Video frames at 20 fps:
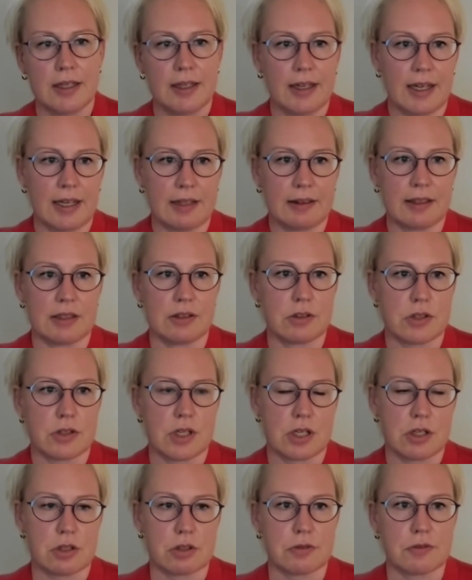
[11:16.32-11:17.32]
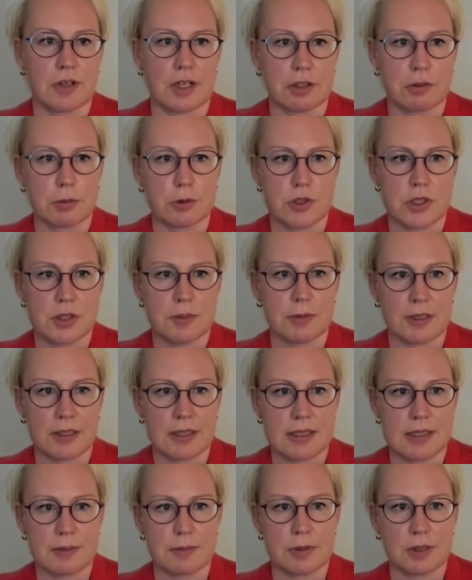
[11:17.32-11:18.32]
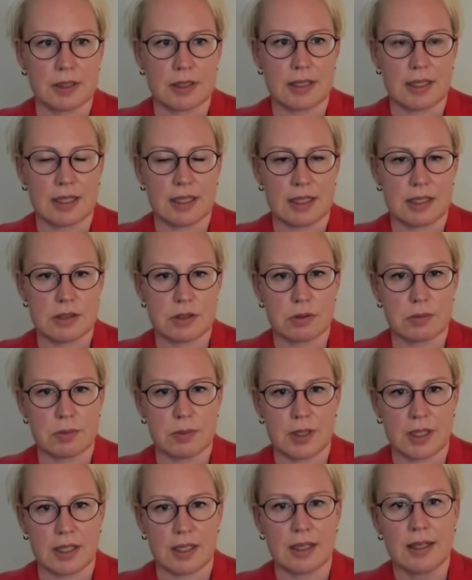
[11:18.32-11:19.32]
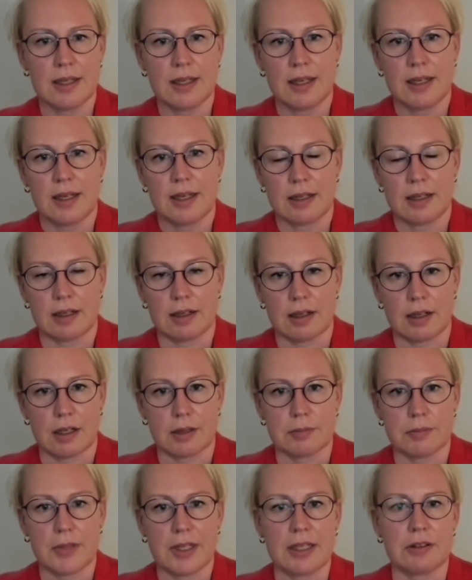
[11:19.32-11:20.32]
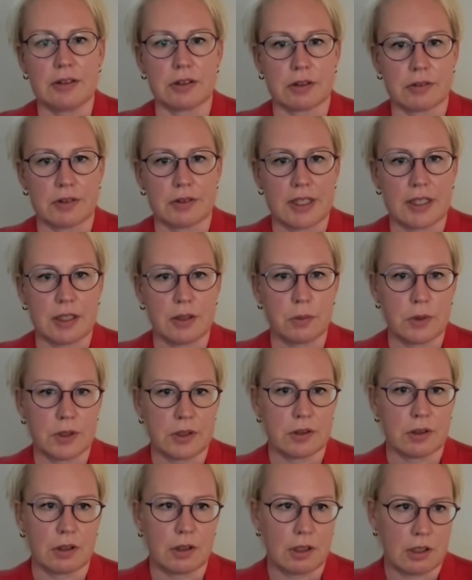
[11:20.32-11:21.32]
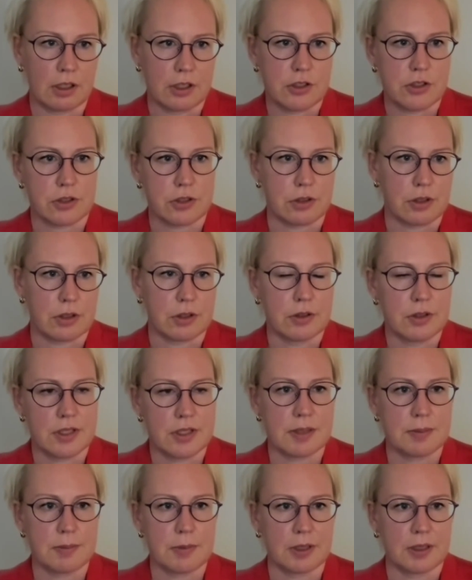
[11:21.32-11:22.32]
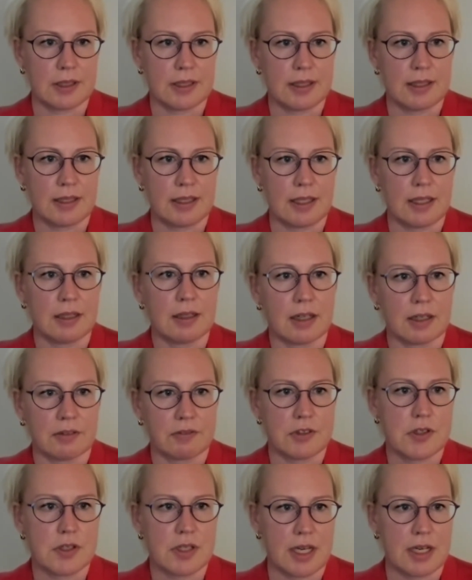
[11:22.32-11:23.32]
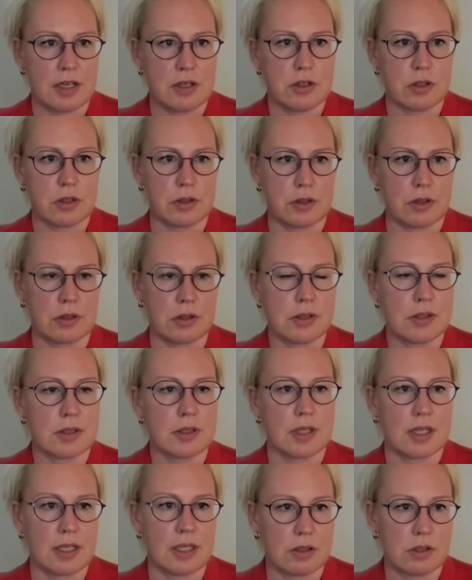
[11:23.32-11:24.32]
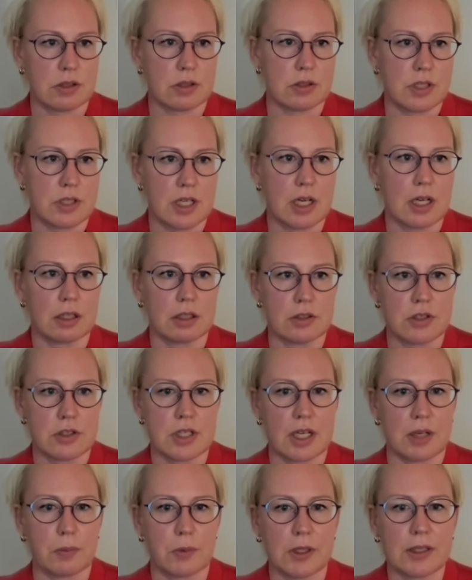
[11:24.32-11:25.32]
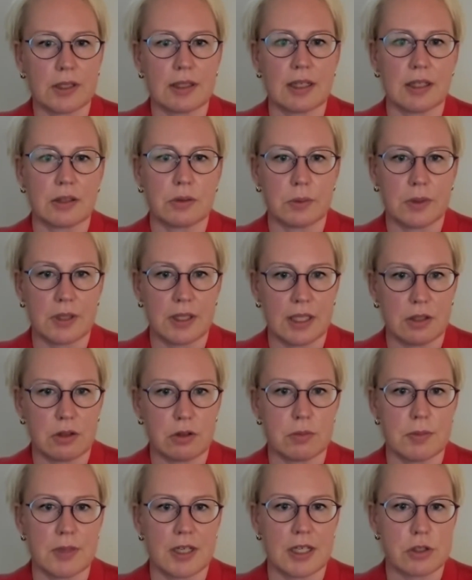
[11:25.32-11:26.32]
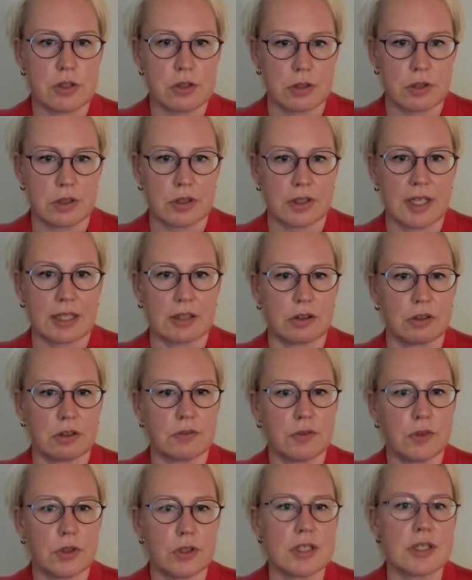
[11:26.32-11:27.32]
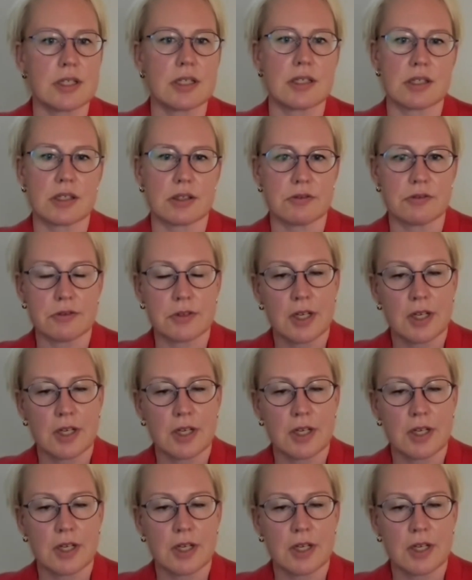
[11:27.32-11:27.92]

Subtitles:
at the intersection of entrepreneurship and disability is to be integrated with a larger disability conversations in sociology and whatnot. We need to make sure that the voices of